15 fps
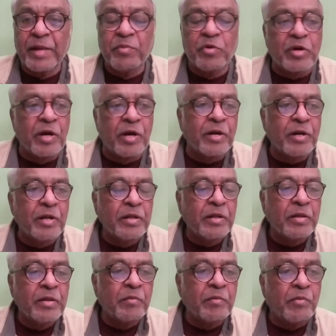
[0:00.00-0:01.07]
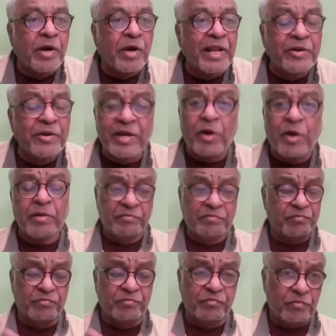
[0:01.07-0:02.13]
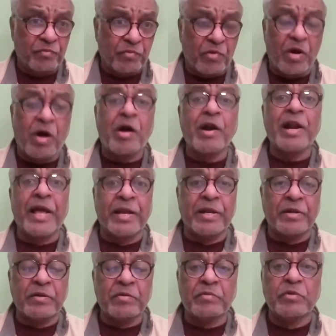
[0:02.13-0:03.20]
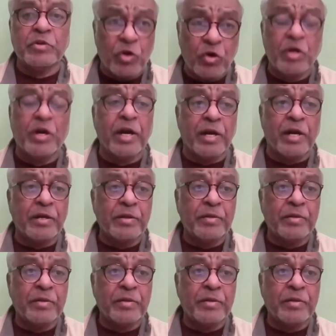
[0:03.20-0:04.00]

a book on body language or online, Google.